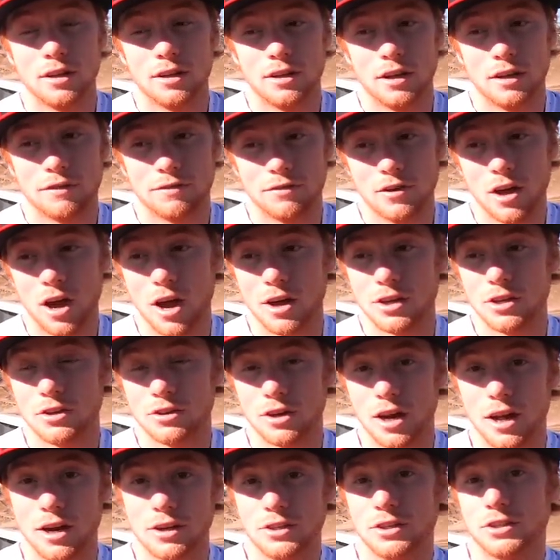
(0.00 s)
If not, you
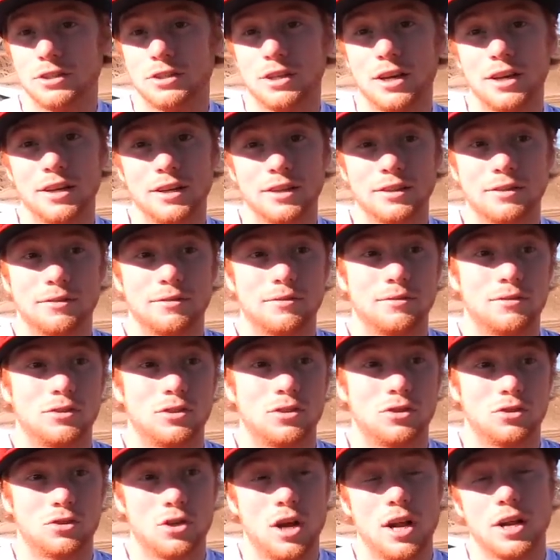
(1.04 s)
kind of just got to
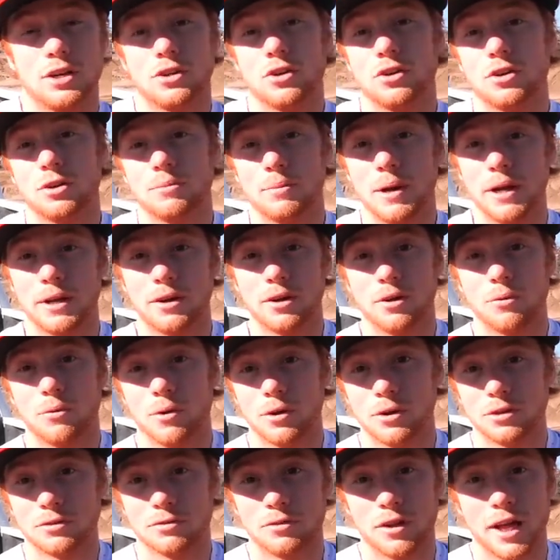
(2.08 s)
try to turn the bike up
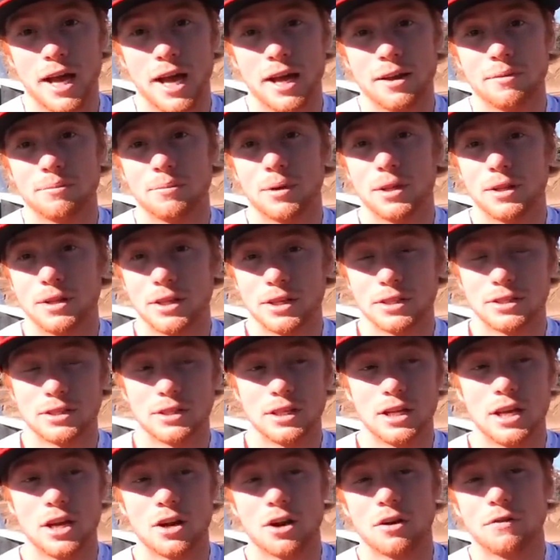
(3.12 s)
where it's flat. But this
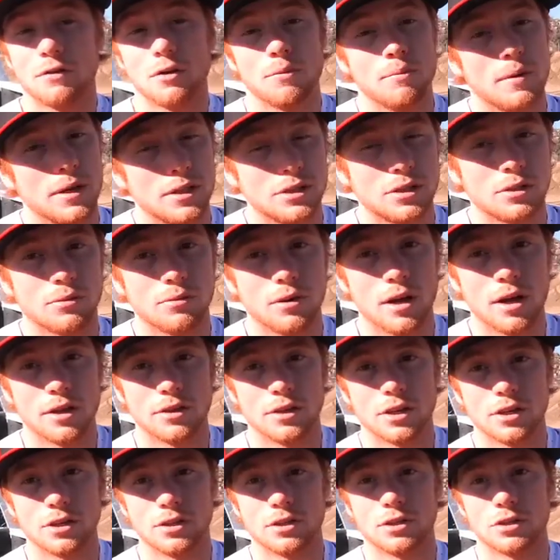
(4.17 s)
here, if you miss the rut,
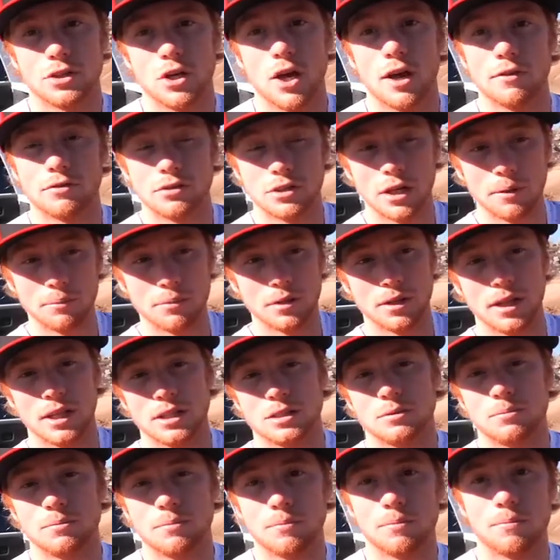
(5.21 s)
then you have something
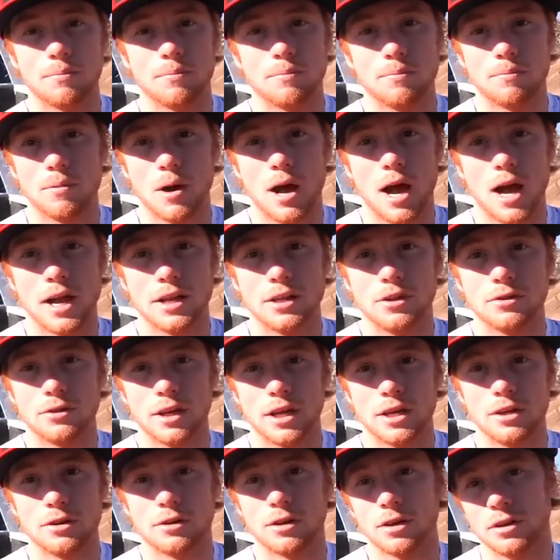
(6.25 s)
that's behind you
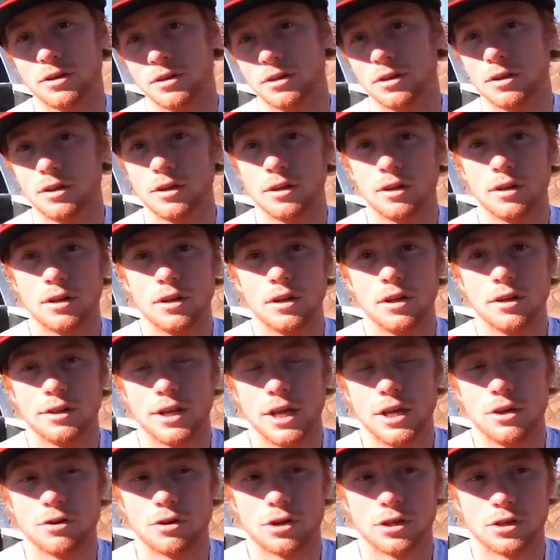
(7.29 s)
that you can
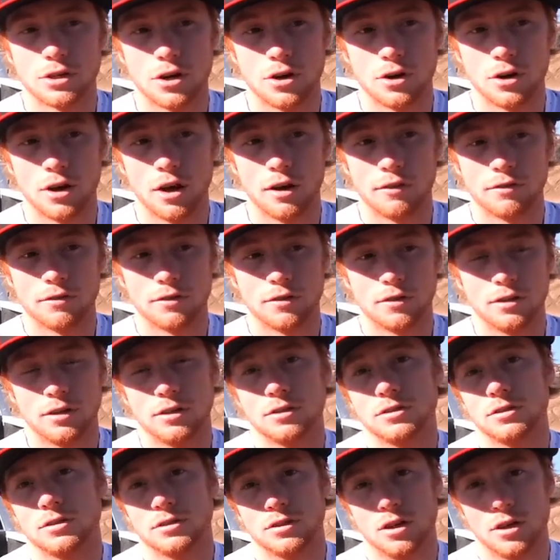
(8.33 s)
that you can turn off
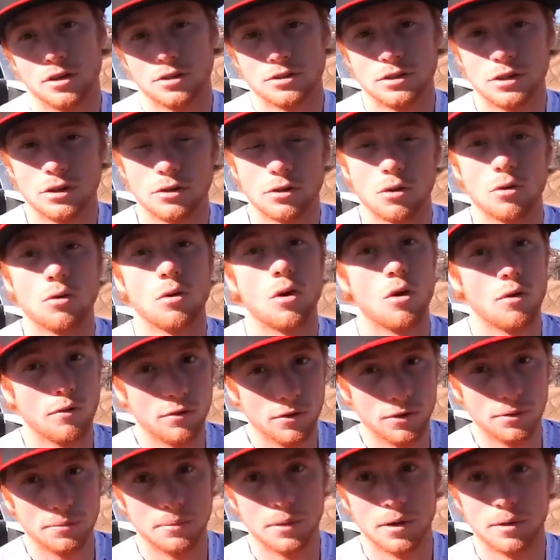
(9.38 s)
as long as you don't go
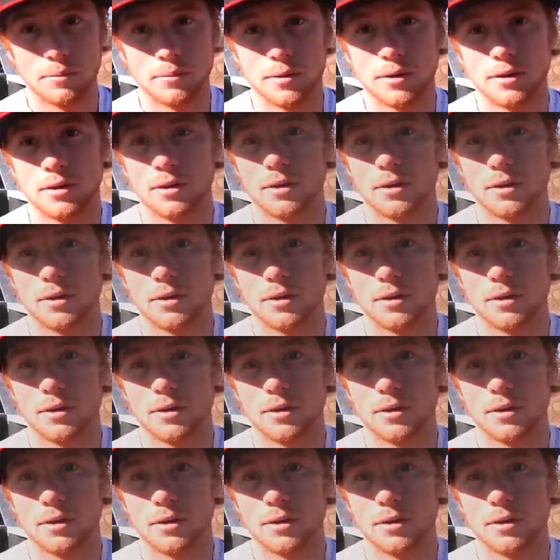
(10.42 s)
over the berm.